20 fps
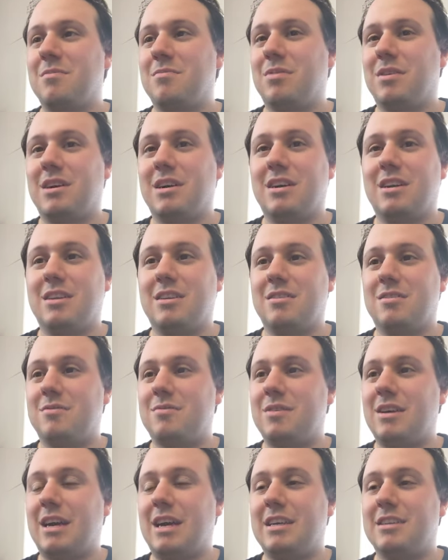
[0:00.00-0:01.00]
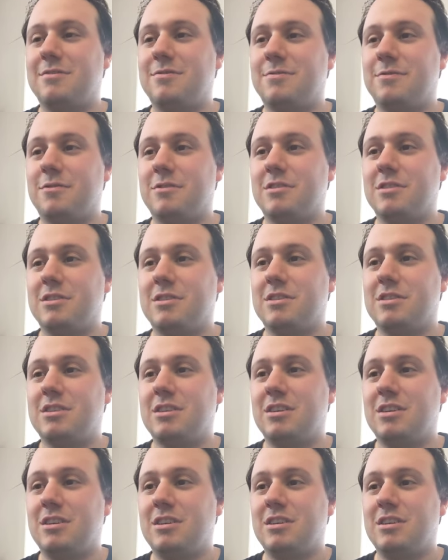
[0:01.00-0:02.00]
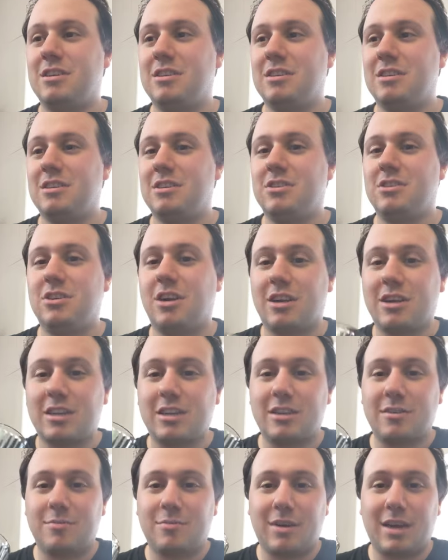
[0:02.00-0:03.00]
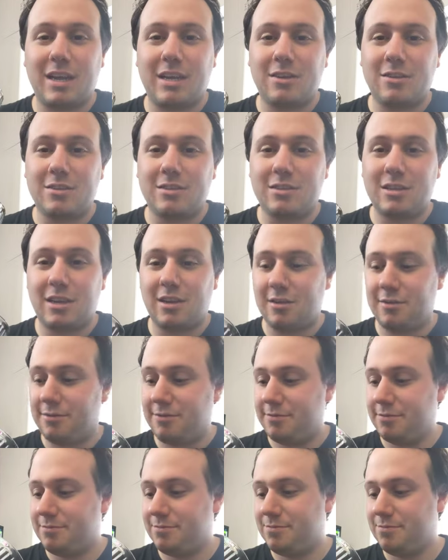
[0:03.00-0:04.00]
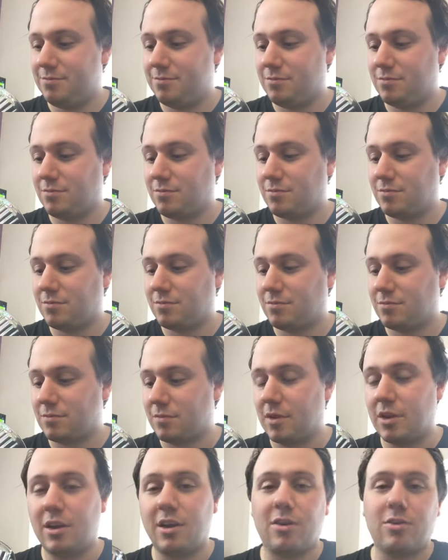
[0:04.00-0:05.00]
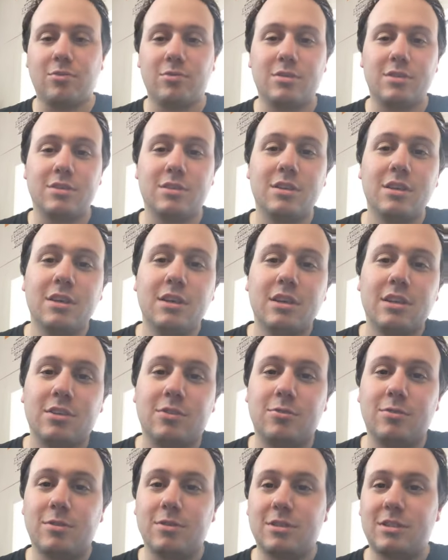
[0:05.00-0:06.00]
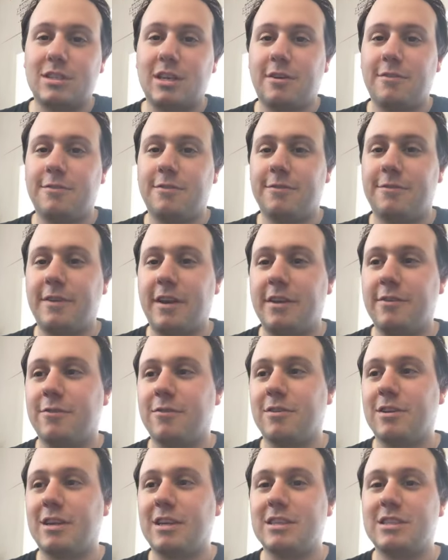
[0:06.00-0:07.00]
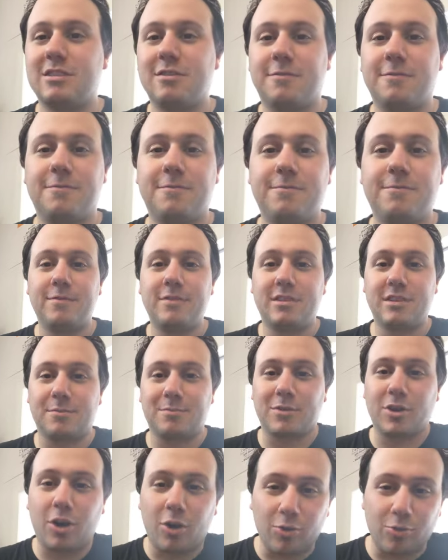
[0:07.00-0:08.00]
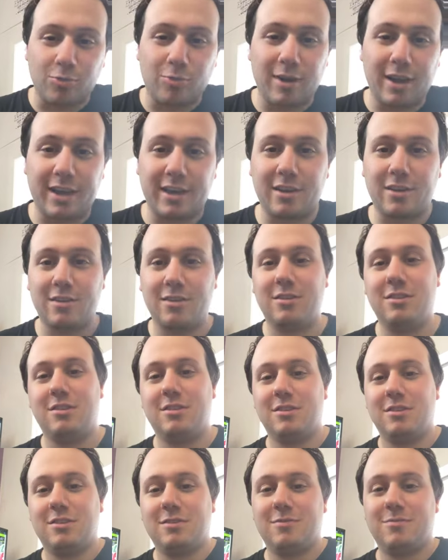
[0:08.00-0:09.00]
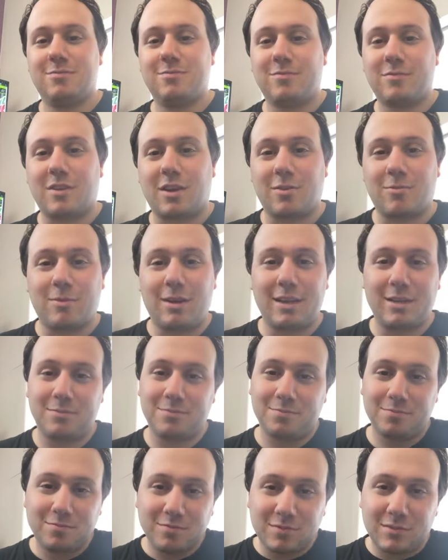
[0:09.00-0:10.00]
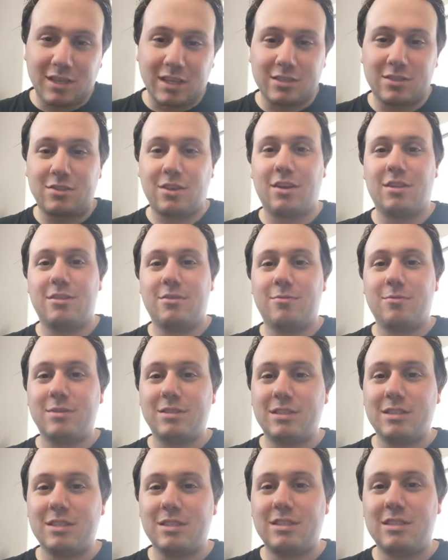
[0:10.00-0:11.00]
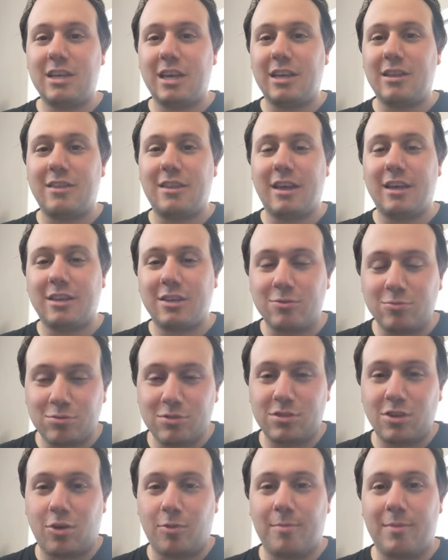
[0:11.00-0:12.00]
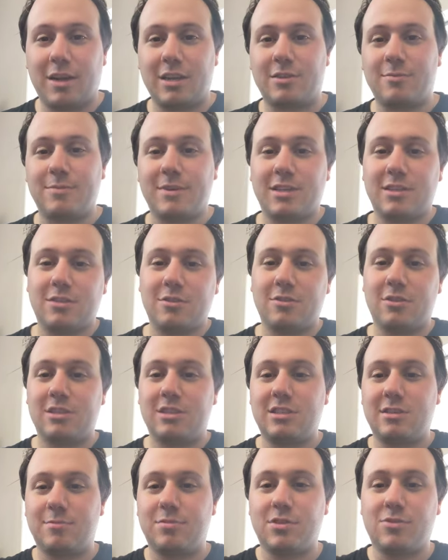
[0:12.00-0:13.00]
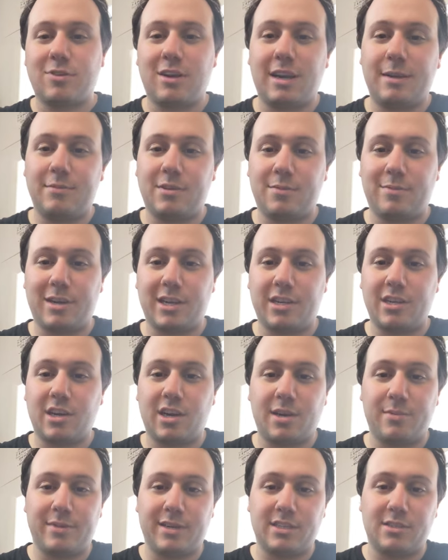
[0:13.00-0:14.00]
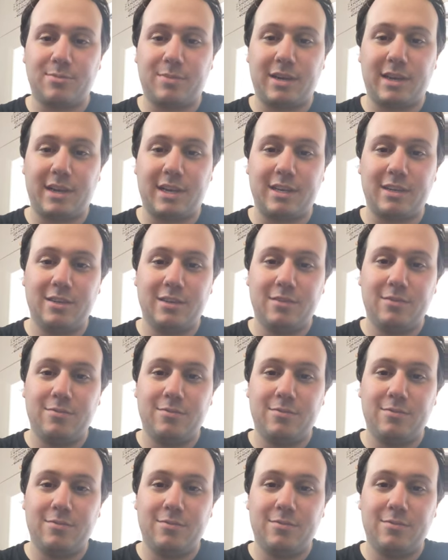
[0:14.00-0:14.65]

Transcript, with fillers: but as for just chugging it by yourself, no, just do yourself a favor and get some some code red. All right? That's all there is to say. Thank you so much. Make sure to subscribe to my comments. Bye.